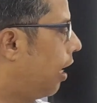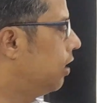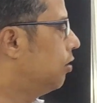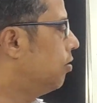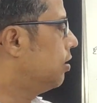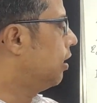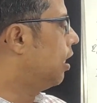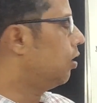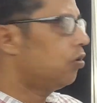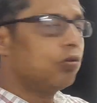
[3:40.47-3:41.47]
I0 is
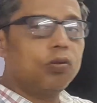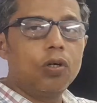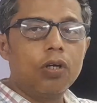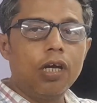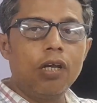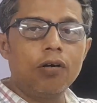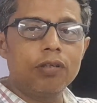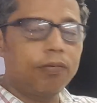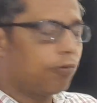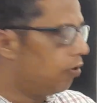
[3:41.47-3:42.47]
equal to
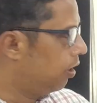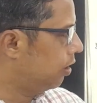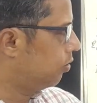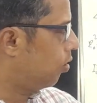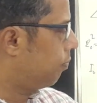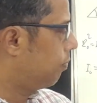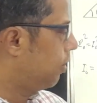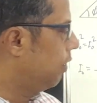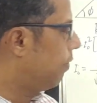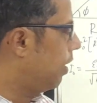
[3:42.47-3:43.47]
the voltage
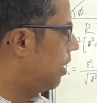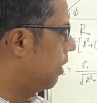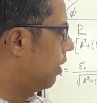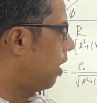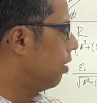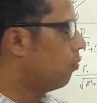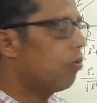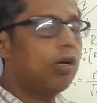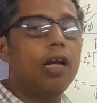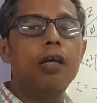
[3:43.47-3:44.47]
drop divided the
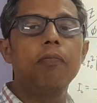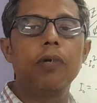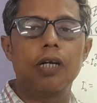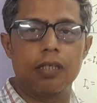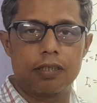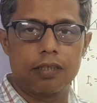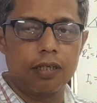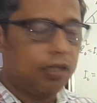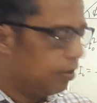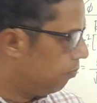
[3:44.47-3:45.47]
total impedance,
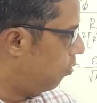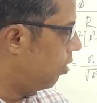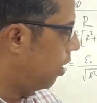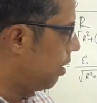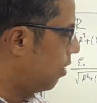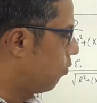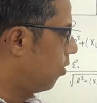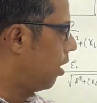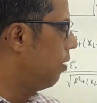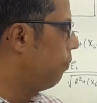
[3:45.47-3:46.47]
voltage and
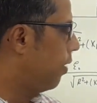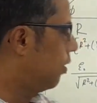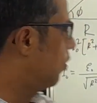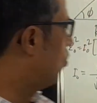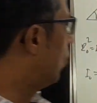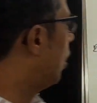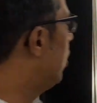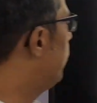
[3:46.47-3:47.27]
total impedance. So total